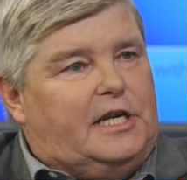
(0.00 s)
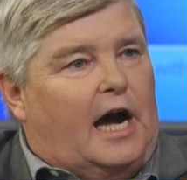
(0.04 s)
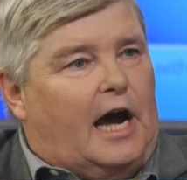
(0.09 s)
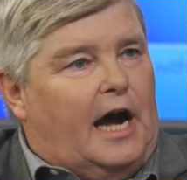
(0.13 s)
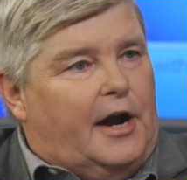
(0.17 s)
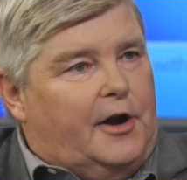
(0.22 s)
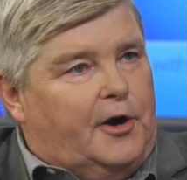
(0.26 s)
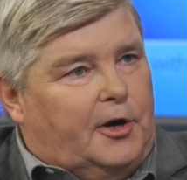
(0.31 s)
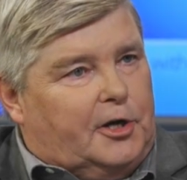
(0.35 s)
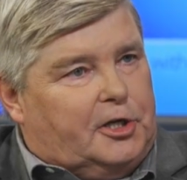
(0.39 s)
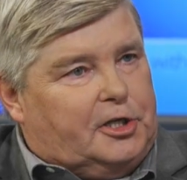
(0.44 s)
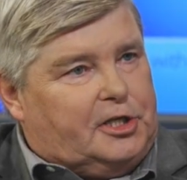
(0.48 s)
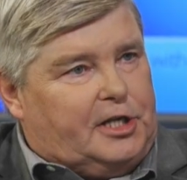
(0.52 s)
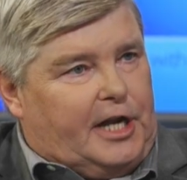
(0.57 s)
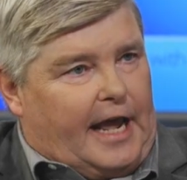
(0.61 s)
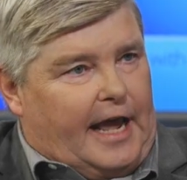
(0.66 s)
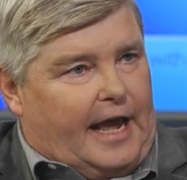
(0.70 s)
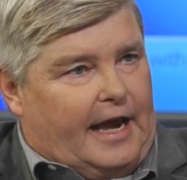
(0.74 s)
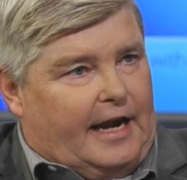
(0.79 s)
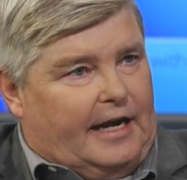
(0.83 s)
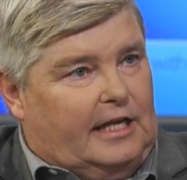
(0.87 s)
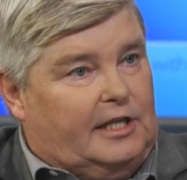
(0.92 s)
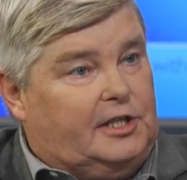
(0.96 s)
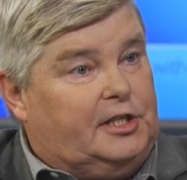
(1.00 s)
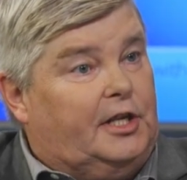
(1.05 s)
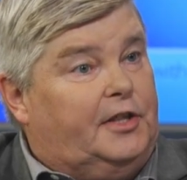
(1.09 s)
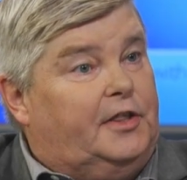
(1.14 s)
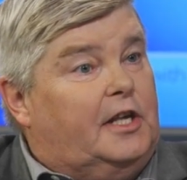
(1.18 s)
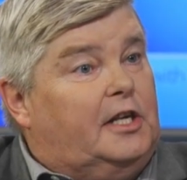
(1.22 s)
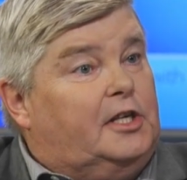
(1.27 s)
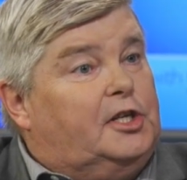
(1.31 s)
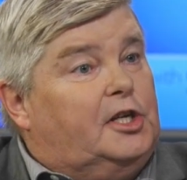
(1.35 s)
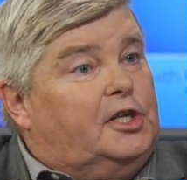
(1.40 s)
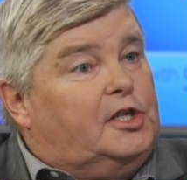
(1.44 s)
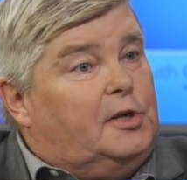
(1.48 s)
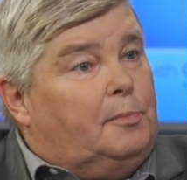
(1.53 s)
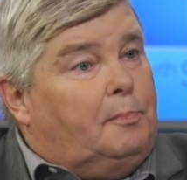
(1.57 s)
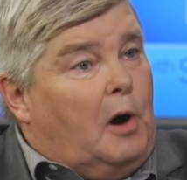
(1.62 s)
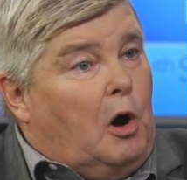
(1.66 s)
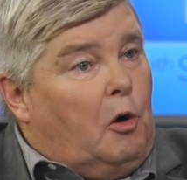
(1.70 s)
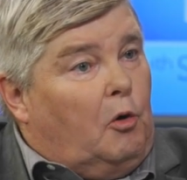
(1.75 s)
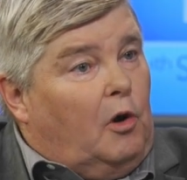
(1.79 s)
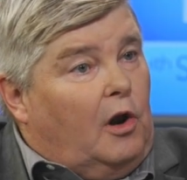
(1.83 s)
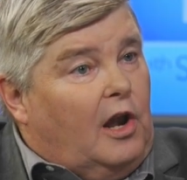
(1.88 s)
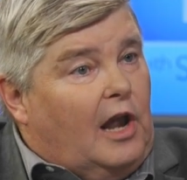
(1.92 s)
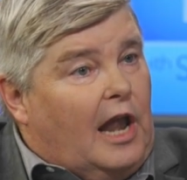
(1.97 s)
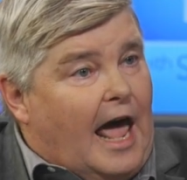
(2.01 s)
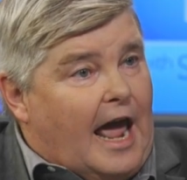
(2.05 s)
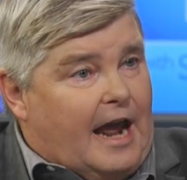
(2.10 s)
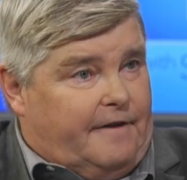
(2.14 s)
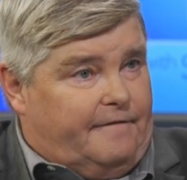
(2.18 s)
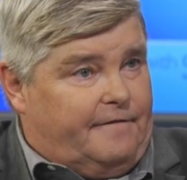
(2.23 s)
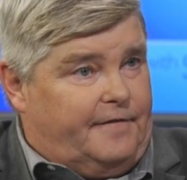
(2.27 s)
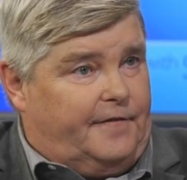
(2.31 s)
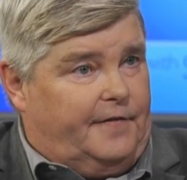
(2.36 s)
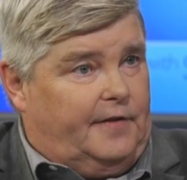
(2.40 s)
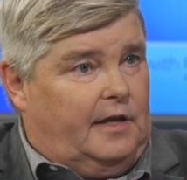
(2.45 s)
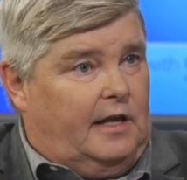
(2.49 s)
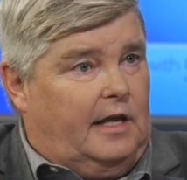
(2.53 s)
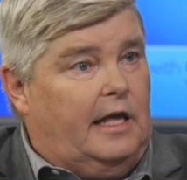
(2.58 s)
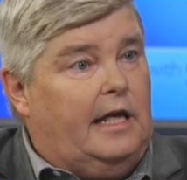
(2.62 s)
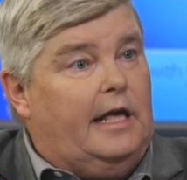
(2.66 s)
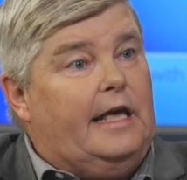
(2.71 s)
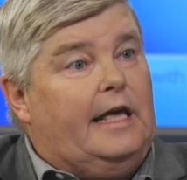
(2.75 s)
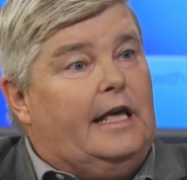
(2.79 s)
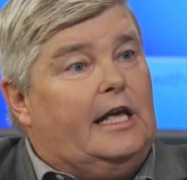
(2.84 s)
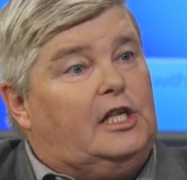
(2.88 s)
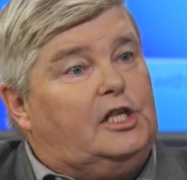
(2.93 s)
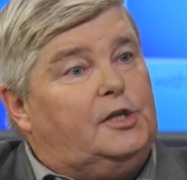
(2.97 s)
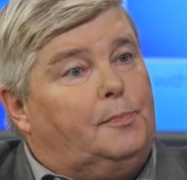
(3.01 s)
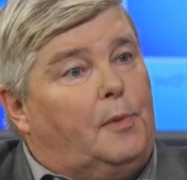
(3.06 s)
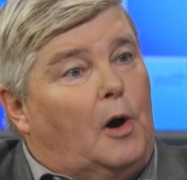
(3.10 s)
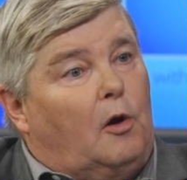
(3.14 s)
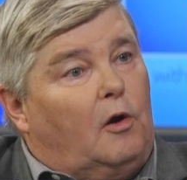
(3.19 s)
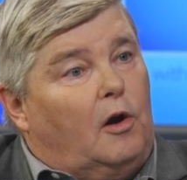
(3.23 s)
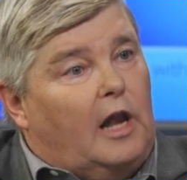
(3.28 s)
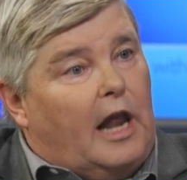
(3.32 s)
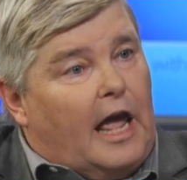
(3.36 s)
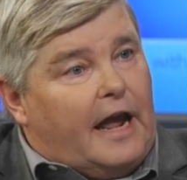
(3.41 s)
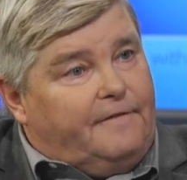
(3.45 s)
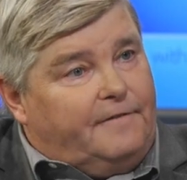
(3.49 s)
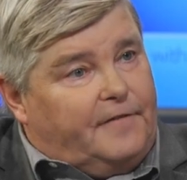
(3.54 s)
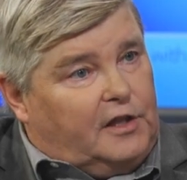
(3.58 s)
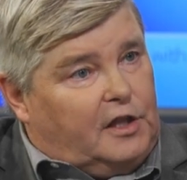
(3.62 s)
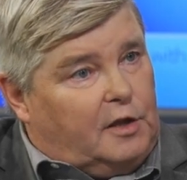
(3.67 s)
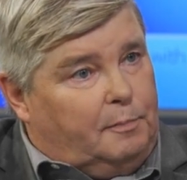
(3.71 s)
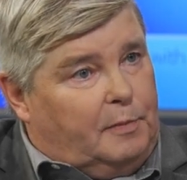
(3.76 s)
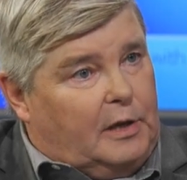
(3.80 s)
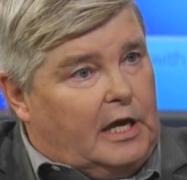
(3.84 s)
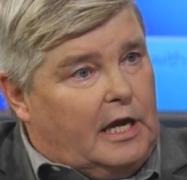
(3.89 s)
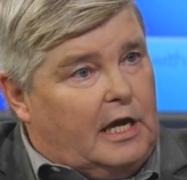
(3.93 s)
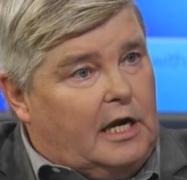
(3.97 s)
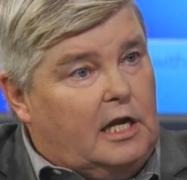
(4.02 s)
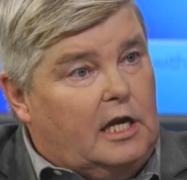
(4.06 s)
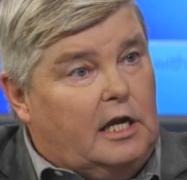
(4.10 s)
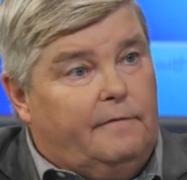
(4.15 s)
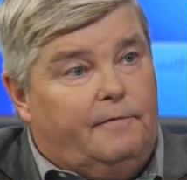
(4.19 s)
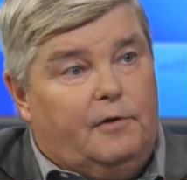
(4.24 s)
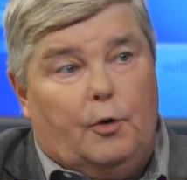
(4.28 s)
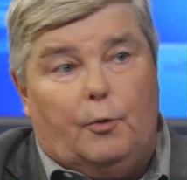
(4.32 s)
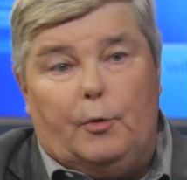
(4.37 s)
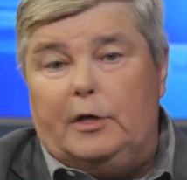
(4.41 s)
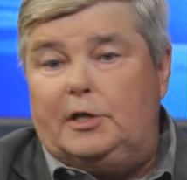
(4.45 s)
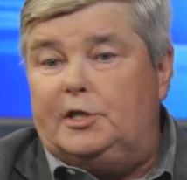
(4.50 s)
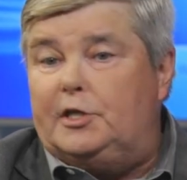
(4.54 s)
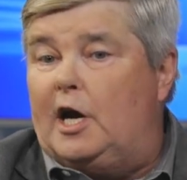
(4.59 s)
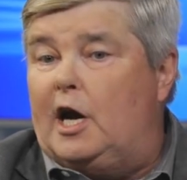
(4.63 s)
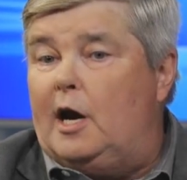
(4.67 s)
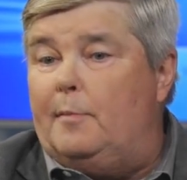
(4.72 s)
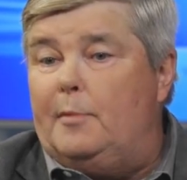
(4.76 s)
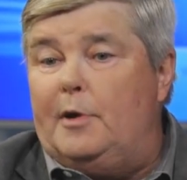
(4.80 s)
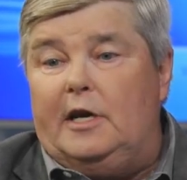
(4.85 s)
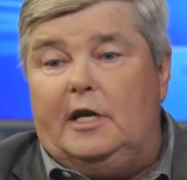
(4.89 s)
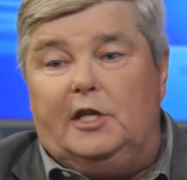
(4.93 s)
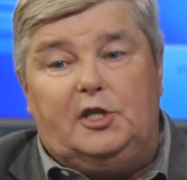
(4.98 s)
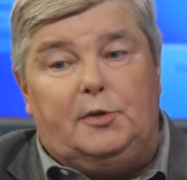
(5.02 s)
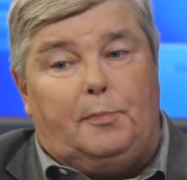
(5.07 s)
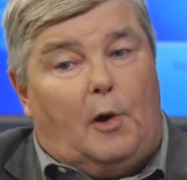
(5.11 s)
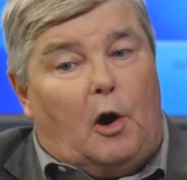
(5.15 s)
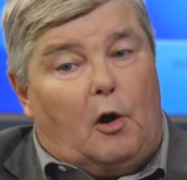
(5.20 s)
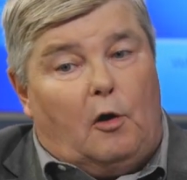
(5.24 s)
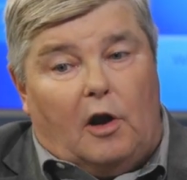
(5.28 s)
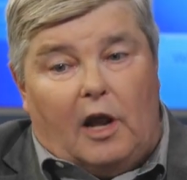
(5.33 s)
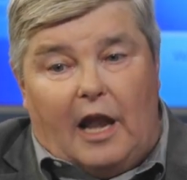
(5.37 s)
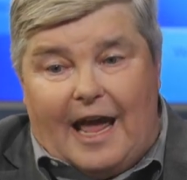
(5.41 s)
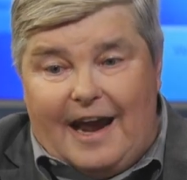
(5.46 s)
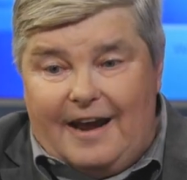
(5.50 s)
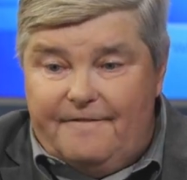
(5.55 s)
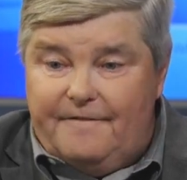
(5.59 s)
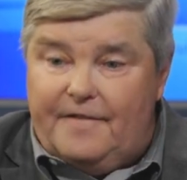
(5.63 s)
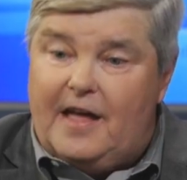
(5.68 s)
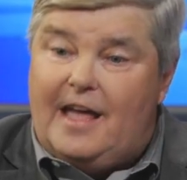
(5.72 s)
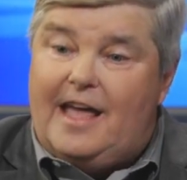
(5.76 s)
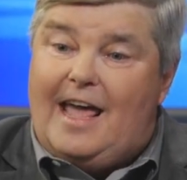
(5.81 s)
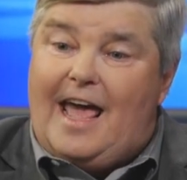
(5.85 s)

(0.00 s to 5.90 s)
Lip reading: to understand is that this is about life. It's about life at the beginning of your retirement. It's about life